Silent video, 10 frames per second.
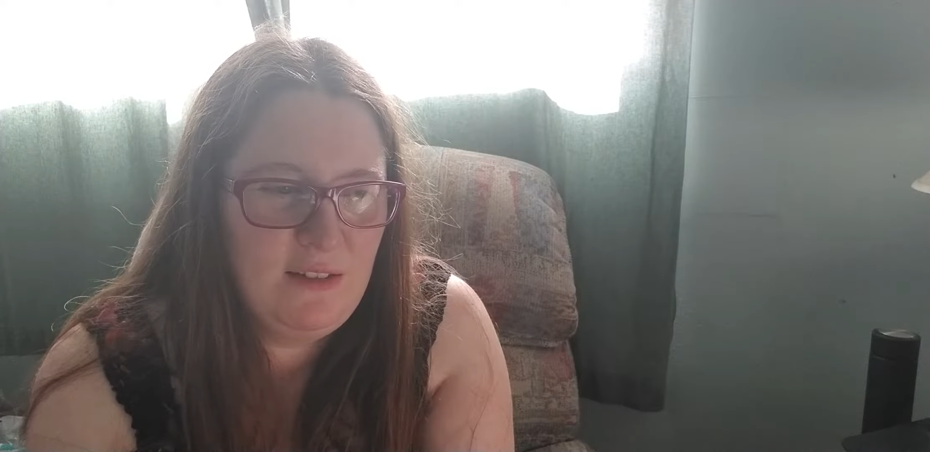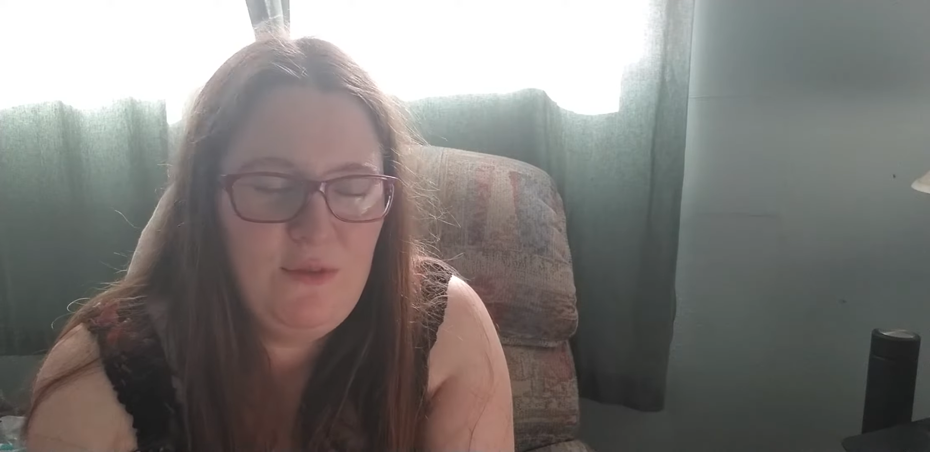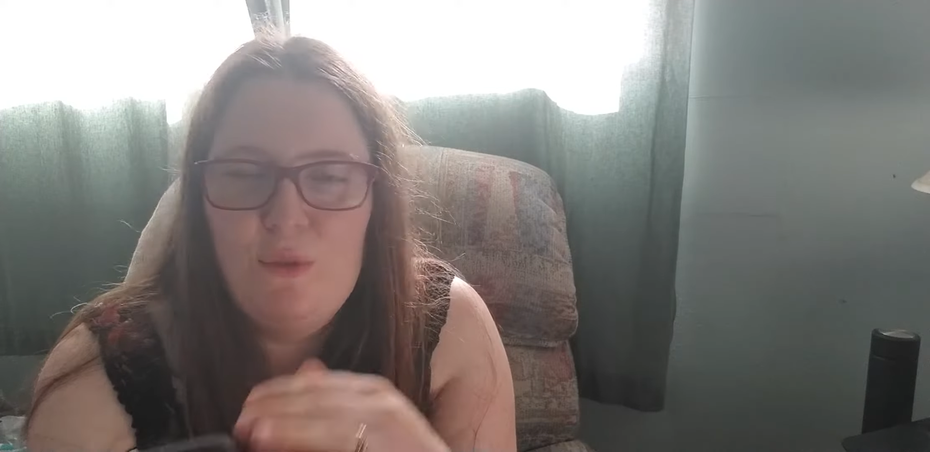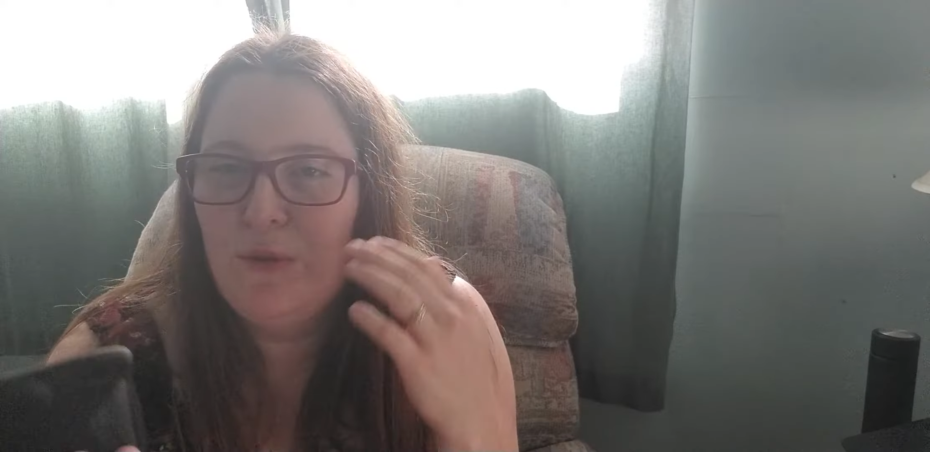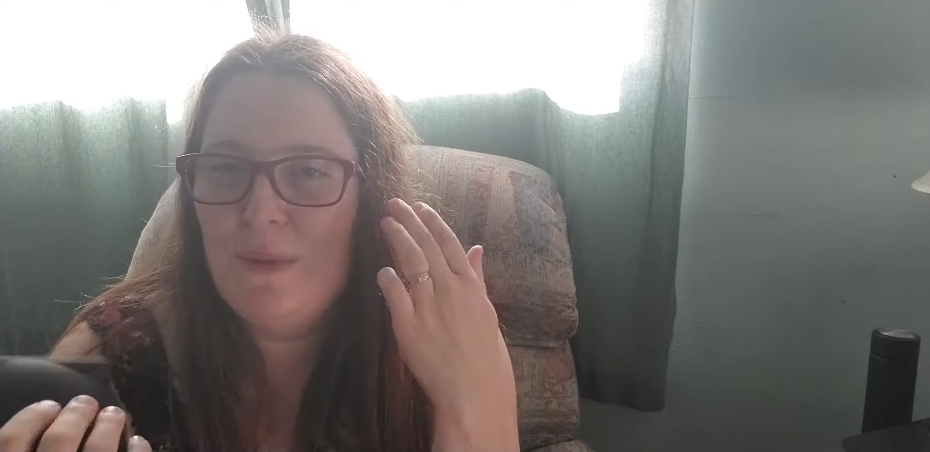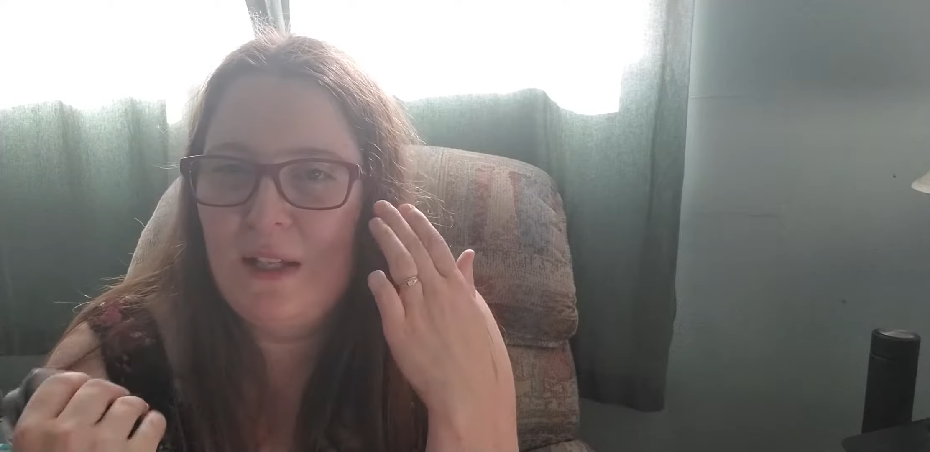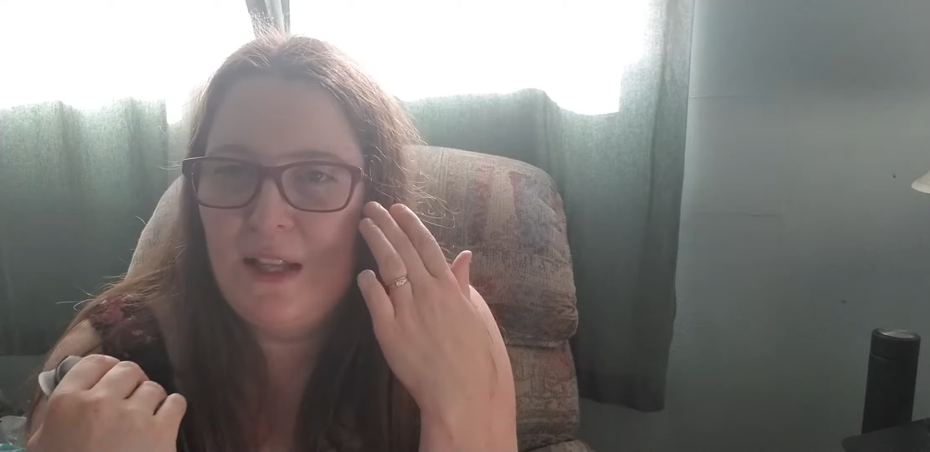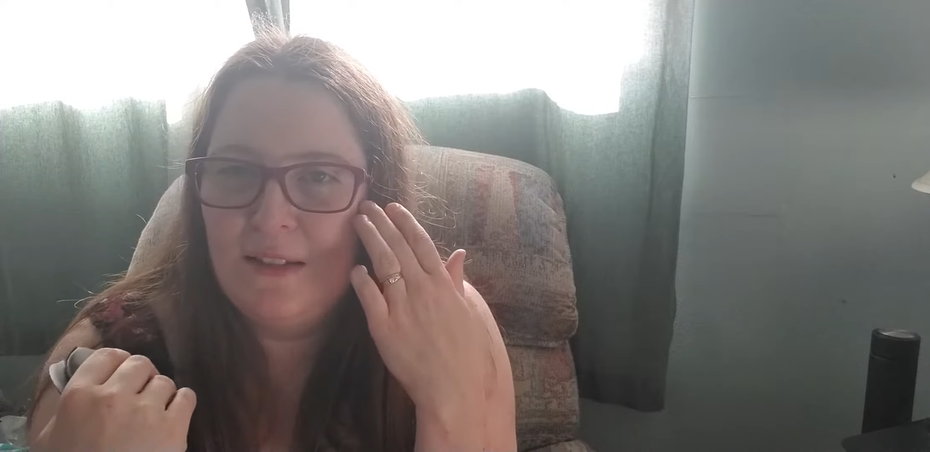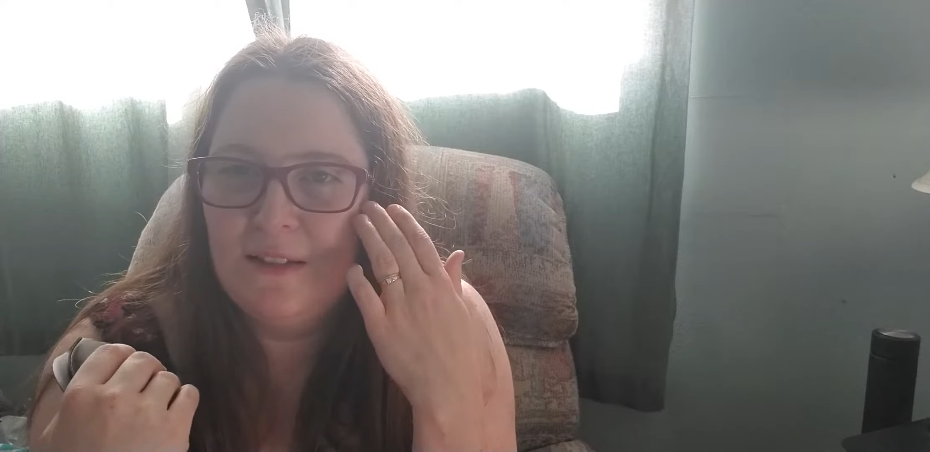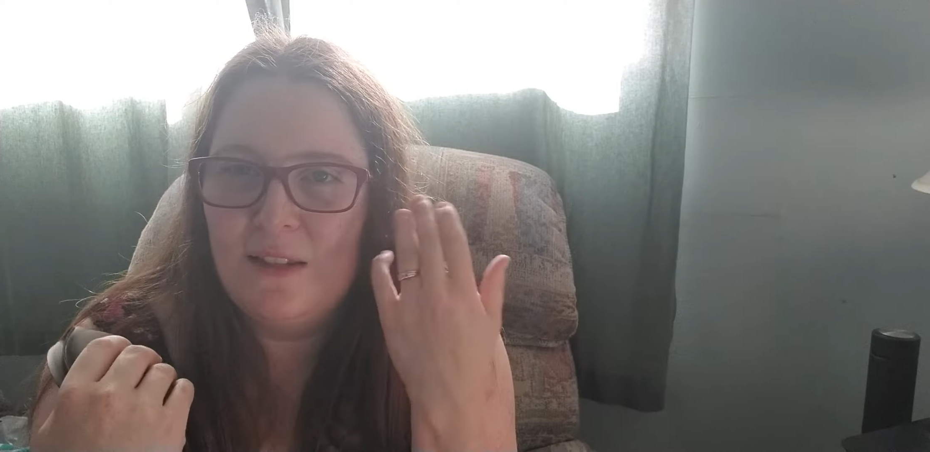Even with my
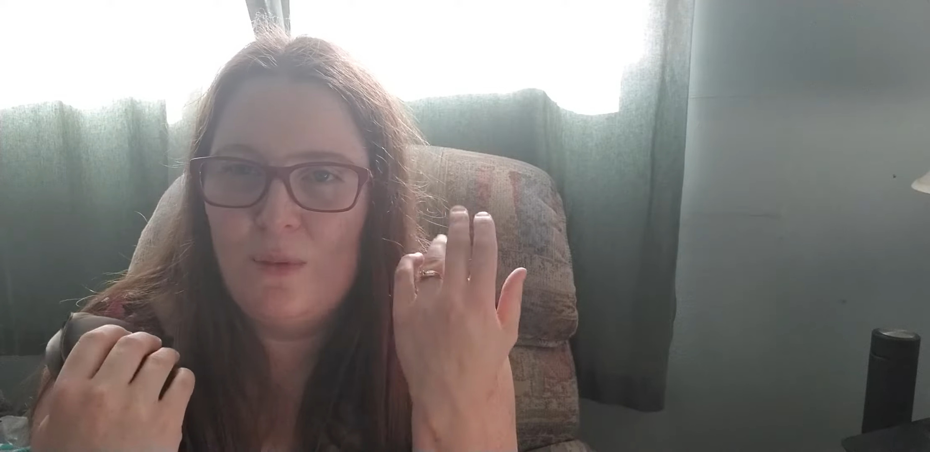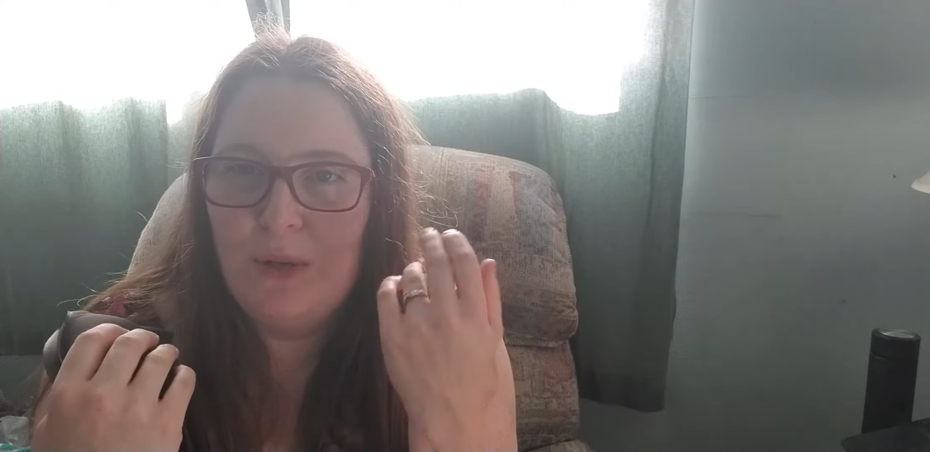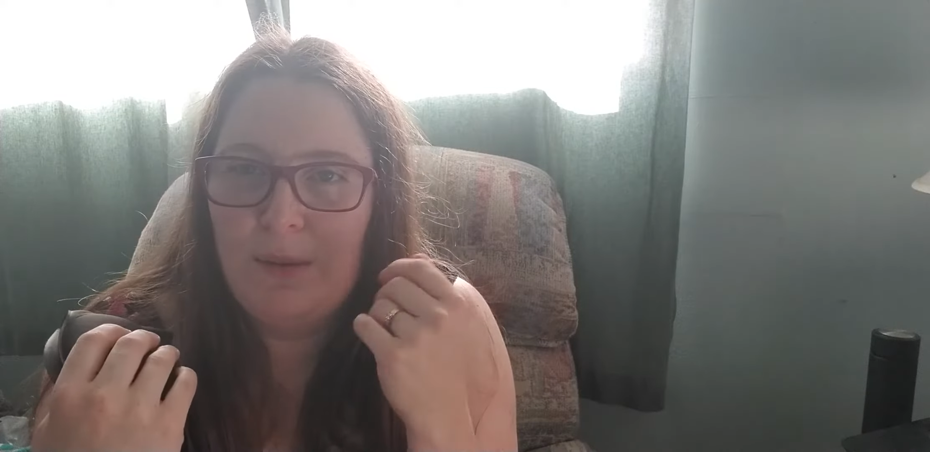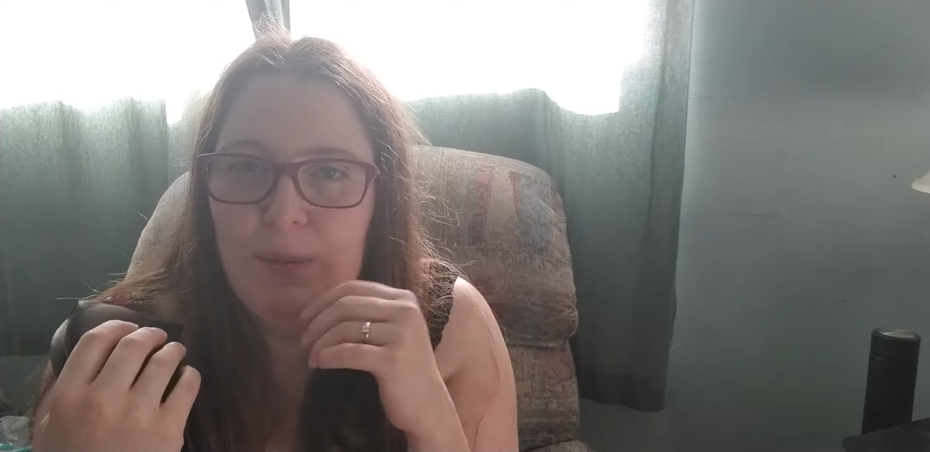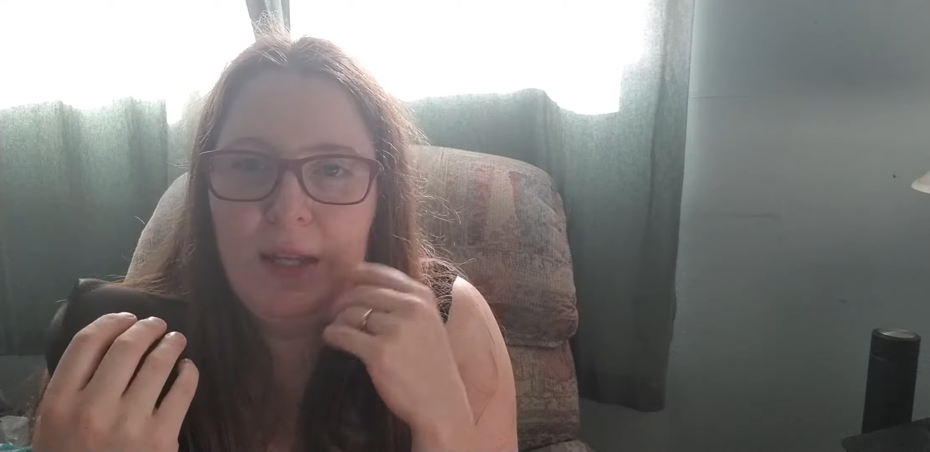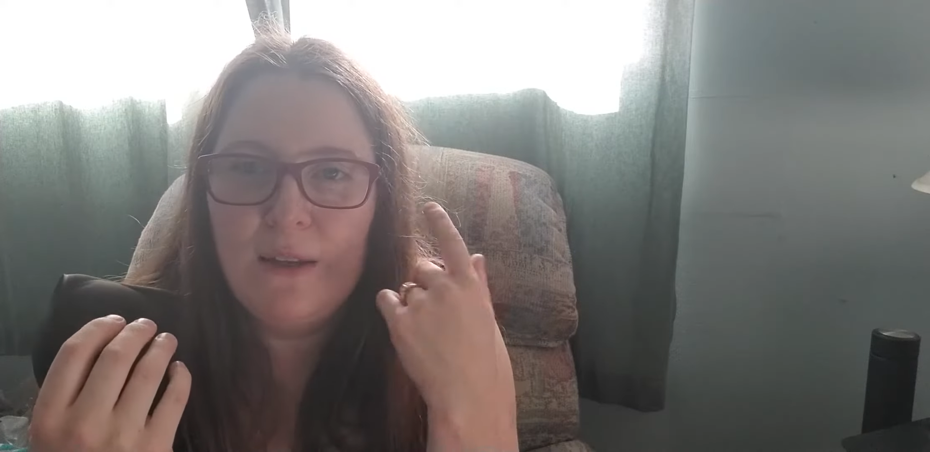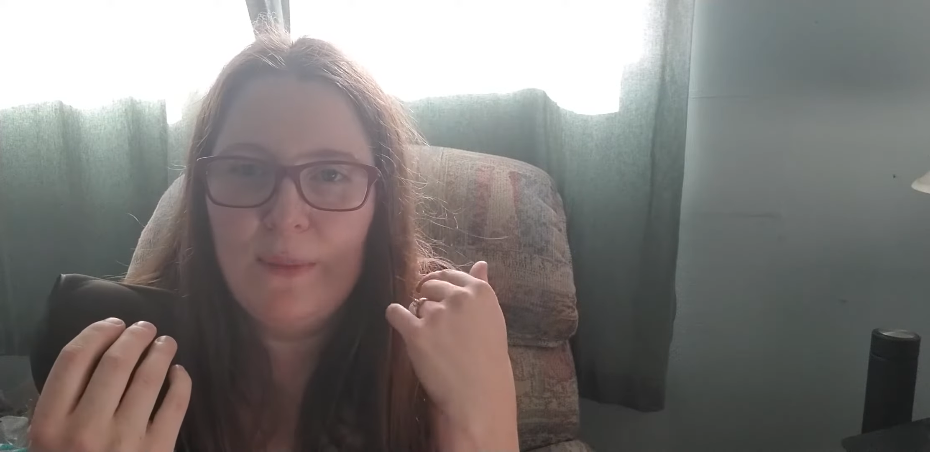glasses, like when I blink,